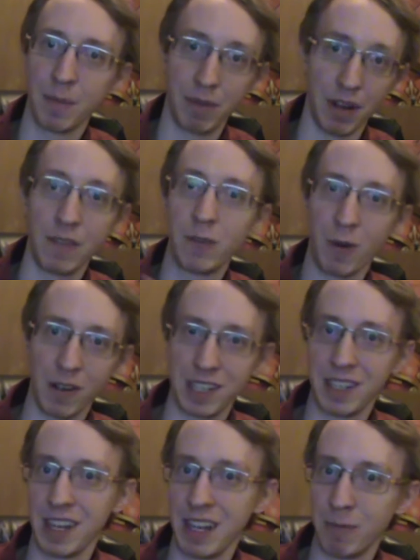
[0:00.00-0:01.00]
but of
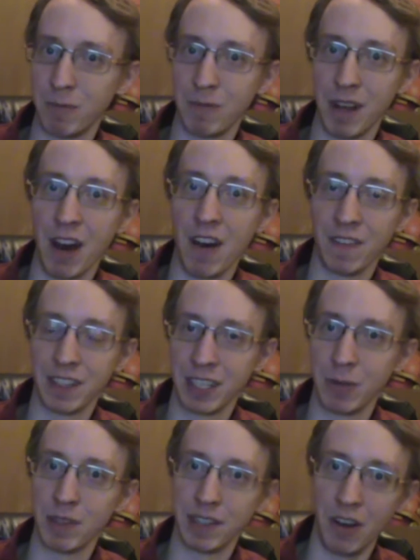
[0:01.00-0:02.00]
course, it
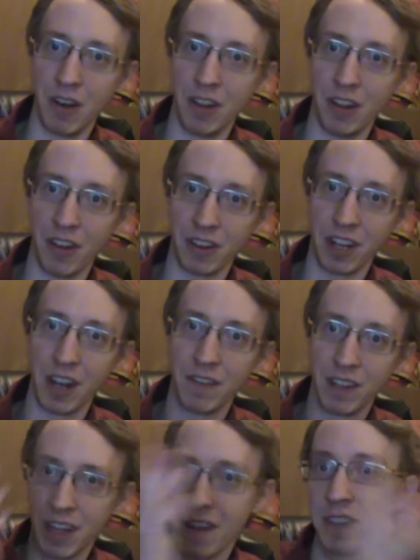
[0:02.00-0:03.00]
obviously was on long
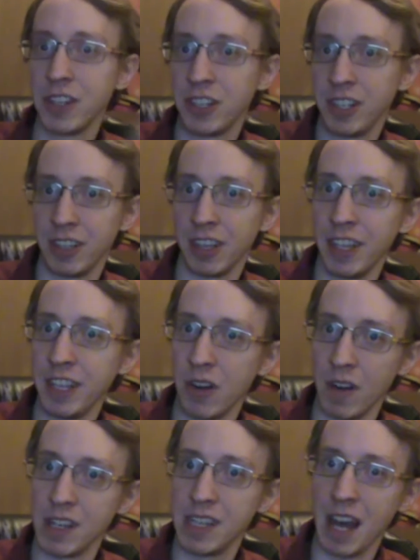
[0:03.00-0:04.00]
enough. It left the
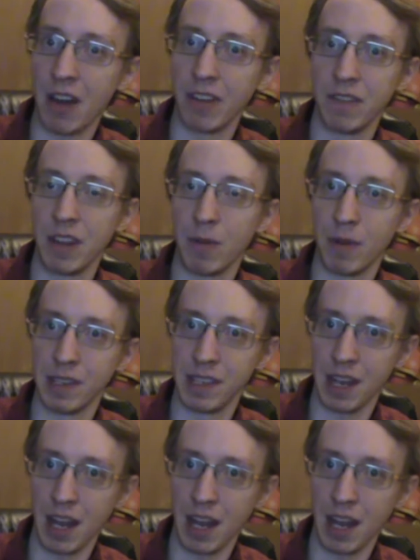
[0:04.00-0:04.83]
lingering doubt if there was